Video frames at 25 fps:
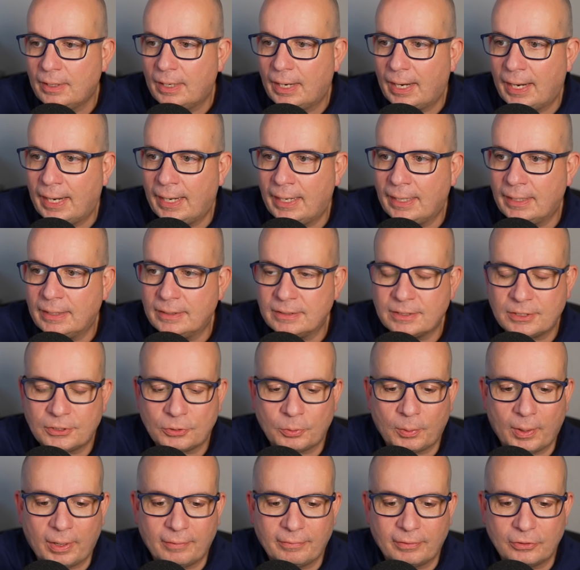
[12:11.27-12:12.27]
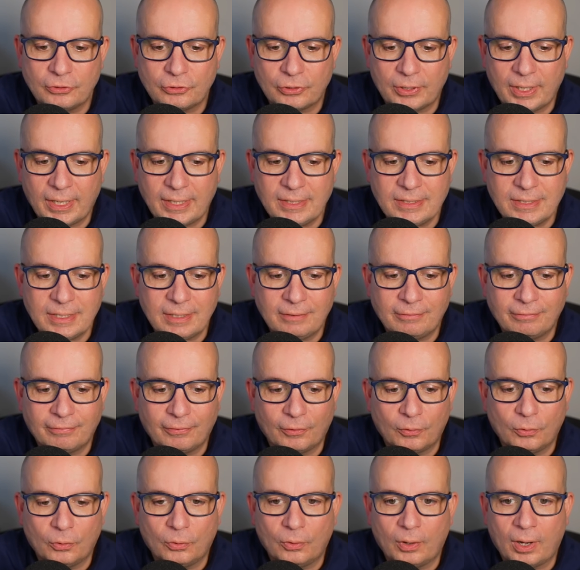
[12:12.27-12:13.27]
and
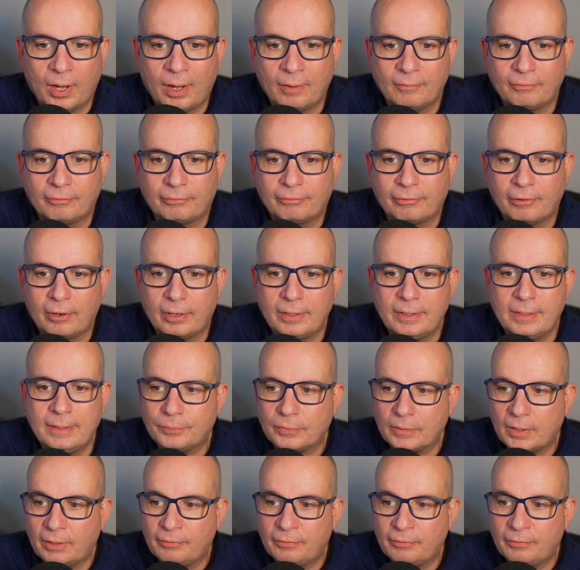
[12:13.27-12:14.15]
1284 up front.